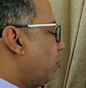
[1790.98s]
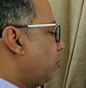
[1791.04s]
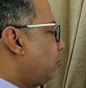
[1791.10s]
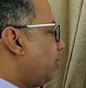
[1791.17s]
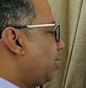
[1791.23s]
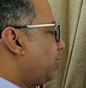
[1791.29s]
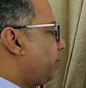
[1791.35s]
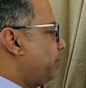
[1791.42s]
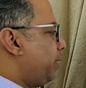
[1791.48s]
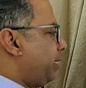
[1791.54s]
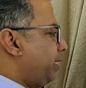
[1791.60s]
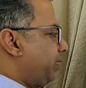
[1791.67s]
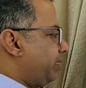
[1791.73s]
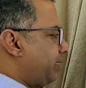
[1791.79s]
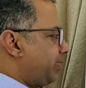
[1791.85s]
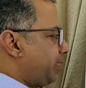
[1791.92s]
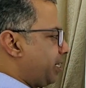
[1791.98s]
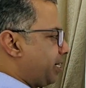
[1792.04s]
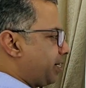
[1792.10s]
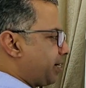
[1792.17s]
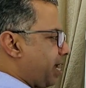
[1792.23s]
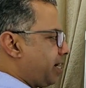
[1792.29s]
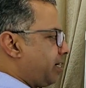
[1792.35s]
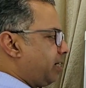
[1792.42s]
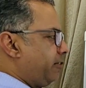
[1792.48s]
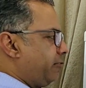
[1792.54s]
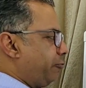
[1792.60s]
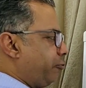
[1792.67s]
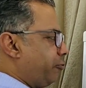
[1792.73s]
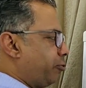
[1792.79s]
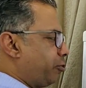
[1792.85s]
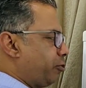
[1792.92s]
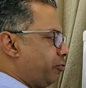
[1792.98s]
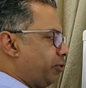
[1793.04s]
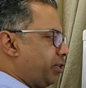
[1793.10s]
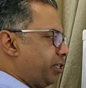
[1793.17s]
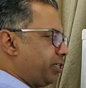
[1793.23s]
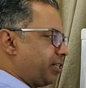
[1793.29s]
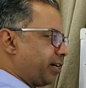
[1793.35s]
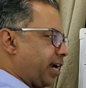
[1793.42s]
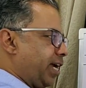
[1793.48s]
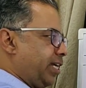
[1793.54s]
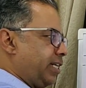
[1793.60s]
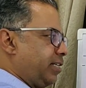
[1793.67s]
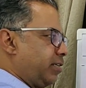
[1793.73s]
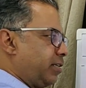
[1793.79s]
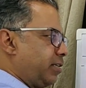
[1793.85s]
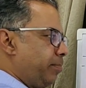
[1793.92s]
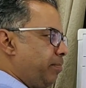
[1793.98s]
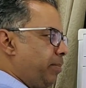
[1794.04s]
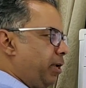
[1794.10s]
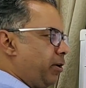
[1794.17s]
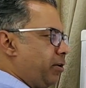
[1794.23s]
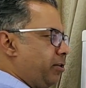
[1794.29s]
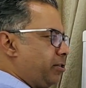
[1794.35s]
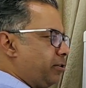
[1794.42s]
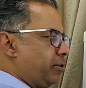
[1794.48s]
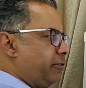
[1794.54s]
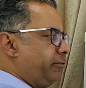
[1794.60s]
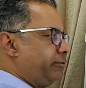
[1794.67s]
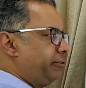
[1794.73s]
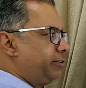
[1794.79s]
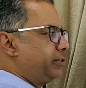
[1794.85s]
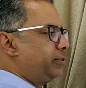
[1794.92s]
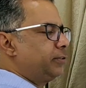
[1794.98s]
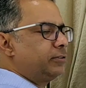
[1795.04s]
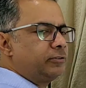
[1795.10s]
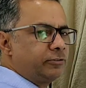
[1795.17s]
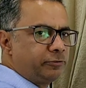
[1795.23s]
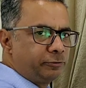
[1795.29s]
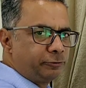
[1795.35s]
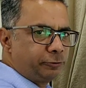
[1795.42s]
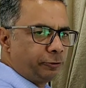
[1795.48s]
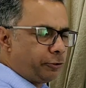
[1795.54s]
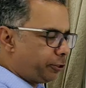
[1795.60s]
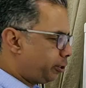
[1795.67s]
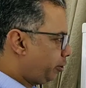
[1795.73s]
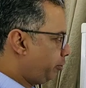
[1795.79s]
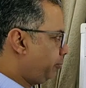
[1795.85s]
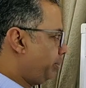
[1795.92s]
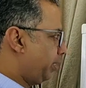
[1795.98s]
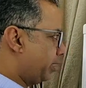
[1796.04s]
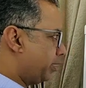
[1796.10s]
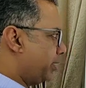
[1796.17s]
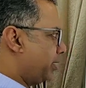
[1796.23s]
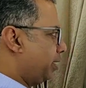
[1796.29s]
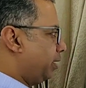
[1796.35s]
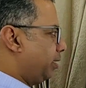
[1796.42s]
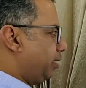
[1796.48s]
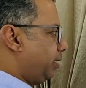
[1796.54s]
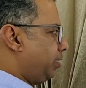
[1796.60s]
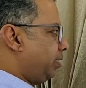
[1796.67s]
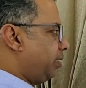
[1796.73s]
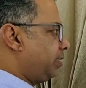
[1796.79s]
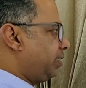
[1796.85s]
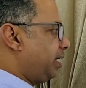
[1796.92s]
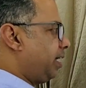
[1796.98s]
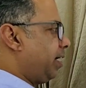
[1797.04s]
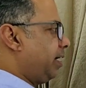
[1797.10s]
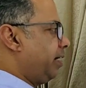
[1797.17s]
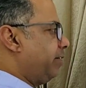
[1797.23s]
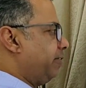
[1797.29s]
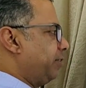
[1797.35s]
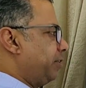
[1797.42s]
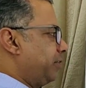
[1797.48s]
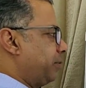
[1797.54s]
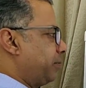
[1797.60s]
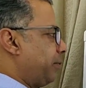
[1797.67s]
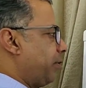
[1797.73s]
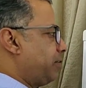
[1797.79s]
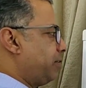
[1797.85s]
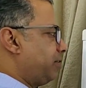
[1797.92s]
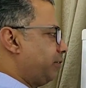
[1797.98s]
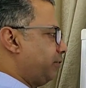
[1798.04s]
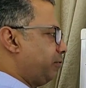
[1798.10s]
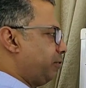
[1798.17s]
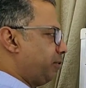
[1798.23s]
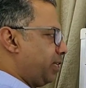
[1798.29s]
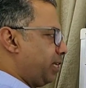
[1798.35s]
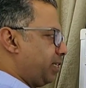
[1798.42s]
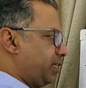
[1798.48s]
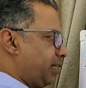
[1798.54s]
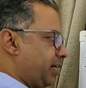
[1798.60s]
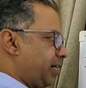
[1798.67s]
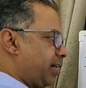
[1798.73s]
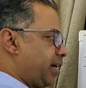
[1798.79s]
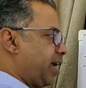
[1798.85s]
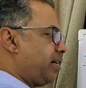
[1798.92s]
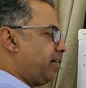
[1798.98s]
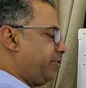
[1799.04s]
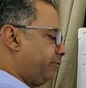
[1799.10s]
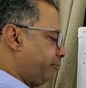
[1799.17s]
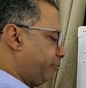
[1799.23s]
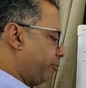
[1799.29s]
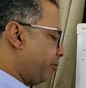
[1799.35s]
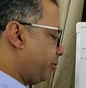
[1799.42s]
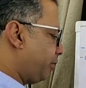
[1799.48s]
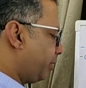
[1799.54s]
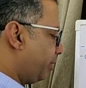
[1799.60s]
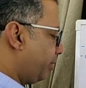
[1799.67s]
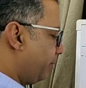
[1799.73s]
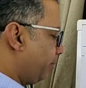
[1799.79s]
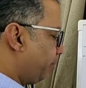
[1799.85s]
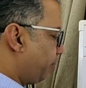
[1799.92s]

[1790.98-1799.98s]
also experiences an attractive force towards right because of 4Q here. This is negative, this is positive, so there's an attractive force.